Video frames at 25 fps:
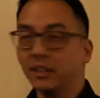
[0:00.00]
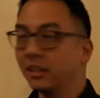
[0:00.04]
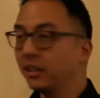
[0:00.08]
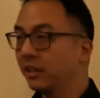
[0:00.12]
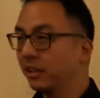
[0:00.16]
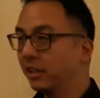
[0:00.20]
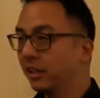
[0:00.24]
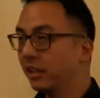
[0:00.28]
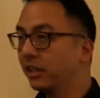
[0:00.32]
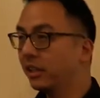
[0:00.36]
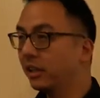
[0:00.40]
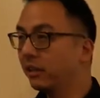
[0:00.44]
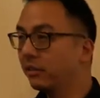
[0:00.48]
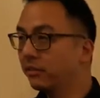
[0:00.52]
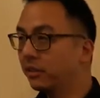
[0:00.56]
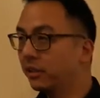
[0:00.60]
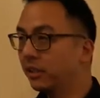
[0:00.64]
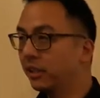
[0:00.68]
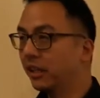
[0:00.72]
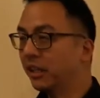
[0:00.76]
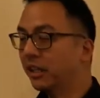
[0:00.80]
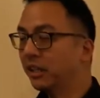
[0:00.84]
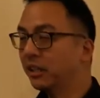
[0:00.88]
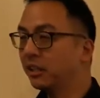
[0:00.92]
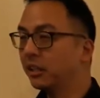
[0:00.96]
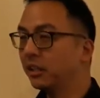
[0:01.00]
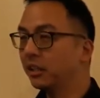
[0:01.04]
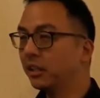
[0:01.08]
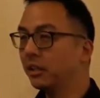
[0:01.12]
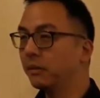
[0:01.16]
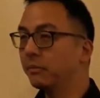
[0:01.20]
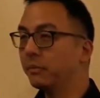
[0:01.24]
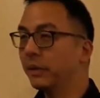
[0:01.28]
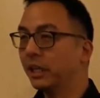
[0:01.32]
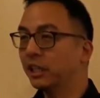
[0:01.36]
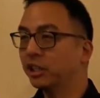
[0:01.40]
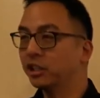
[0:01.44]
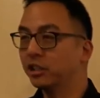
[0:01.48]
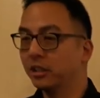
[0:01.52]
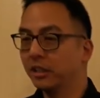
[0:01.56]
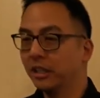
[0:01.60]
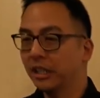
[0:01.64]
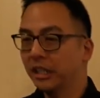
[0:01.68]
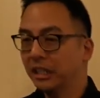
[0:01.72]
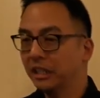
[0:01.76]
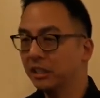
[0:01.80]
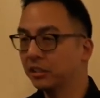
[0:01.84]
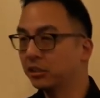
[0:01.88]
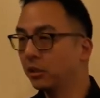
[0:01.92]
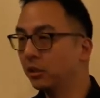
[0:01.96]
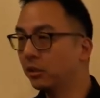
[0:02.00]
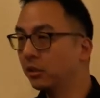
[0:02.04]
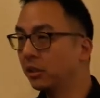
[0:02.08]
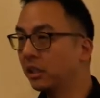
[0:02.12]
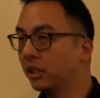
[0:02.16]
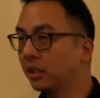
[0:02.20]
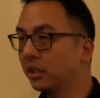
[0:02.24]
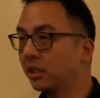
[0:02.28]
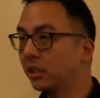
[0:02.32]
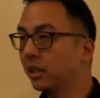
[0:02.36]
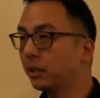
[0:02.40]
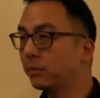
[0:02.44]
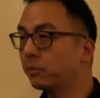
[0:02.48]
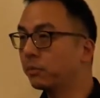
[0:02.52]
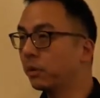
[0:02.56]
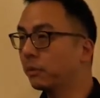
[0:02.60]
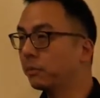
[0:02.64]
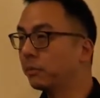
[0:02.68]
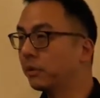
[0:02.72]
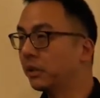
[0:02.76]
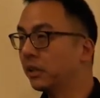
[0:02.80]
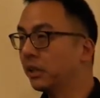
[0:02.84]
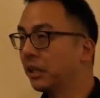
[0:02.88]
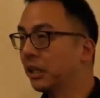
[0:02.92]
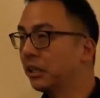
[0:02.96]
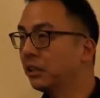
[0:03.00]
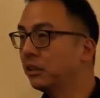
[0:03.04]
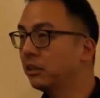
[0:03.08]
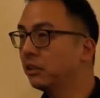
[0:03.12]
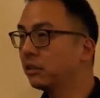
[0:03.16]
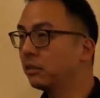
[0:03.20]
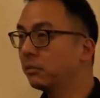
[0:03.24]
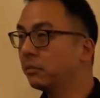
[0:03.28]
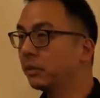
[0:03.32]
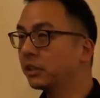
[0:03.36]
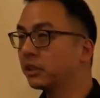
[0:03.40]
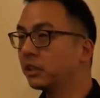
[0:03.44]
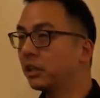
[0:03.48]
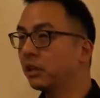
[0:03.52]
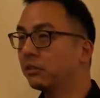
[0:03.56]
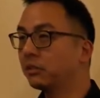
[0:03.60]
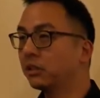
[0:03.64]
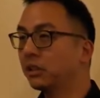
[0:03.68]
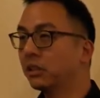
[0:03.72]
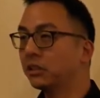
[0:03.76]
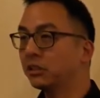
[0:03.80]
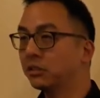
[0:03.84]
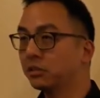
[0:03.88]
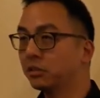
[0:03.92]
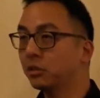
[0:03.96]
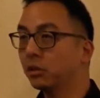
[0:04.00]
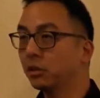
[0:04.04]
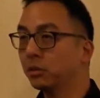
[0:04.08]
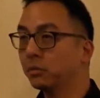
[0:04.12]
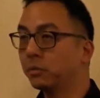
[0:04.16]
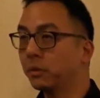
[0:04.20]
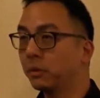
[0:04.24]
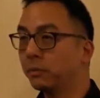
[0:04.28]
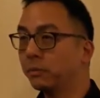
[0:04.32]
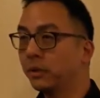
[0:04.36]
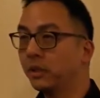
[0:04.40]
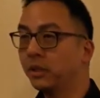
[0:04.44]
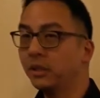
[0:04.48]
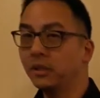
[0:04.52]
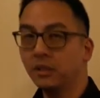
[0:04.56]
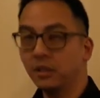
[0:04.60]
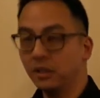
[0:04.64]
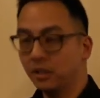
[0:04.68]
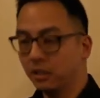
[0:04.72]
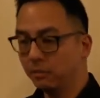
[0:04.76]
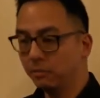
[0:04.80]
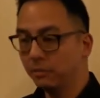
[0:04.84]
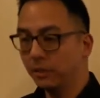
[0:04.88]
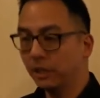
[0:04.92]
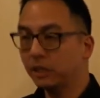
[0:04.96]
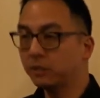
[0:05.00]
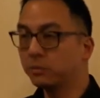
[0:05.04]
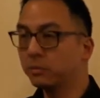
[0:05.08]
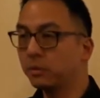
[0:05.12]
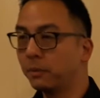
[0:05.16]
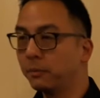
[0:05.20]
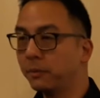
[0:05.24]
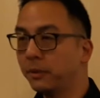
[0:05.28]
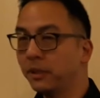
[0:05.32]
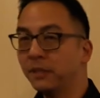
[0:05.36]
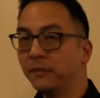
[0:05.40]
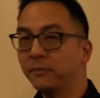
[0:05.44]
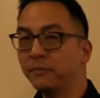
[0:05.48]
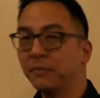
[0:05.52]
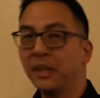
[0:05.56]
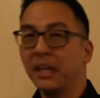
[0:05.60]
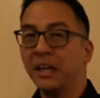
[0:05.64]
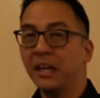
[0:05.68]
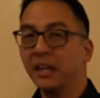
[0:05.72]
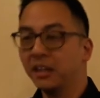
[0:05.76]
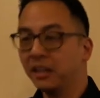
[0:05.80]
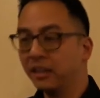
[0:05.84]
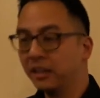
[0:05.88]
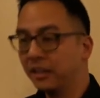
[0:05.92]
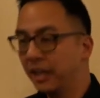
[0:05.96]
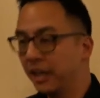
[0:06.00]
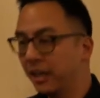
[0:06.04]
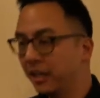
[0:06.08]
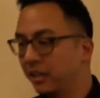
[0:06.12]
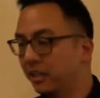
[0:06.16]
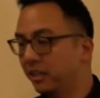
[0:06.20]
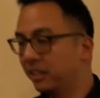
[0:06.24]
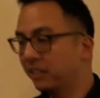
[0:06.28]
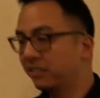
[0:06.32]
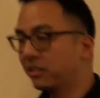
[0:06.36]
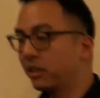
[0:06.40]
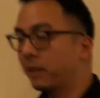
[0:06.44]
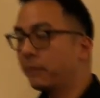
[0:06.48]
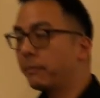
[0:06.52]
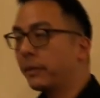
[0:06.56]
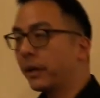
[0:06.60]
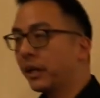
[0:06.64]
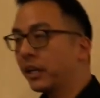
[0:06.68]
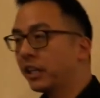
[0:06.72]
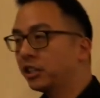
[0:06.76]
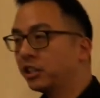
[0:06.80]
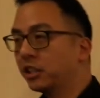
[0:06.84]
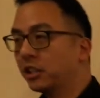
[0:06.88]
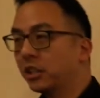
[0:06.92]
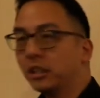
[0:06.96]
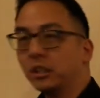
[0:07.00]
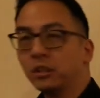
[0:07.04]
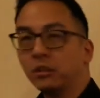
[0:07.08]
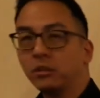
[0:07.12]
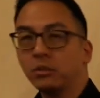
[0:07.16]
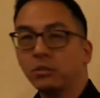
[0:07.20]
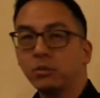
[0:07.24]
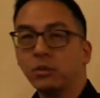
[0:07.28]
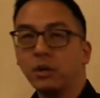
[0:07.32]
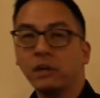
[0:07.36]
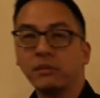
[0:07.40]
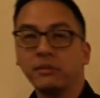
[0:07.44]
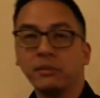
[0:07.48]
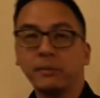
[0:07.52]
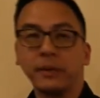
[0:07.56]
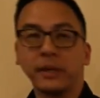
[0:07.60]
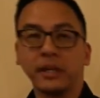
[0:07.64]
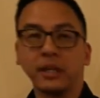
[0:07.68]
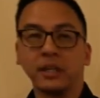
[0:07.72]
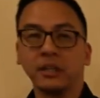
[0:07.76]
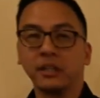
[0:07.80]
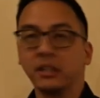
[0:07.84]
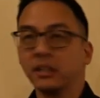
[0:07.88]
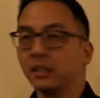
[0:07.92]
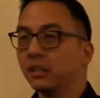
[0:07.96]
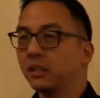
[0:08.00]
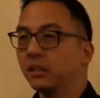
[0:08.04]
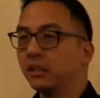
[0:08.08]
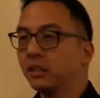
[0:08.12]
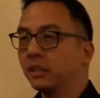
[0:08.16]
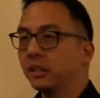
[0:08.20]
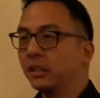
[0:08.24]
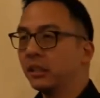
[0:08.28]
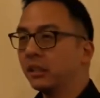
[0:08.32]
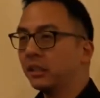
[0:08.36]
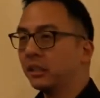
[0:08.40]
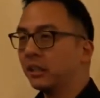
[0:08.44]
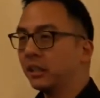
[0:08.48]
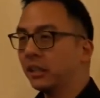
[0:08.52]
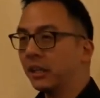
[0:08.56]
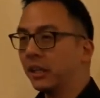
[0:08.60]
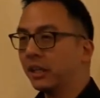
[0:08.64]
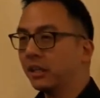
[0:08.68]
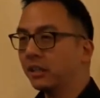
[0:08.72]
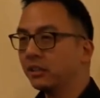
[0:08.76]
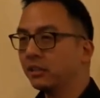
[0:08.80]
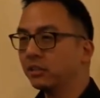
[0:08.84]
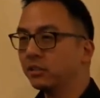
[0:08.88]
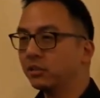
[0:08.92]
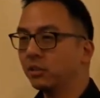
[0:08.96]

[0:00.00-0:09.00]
Then after that, they make sure that it's all heated up properly again, to make sure everything is cooked properly and mixed properly. Then they start packaging into whatever packet they get.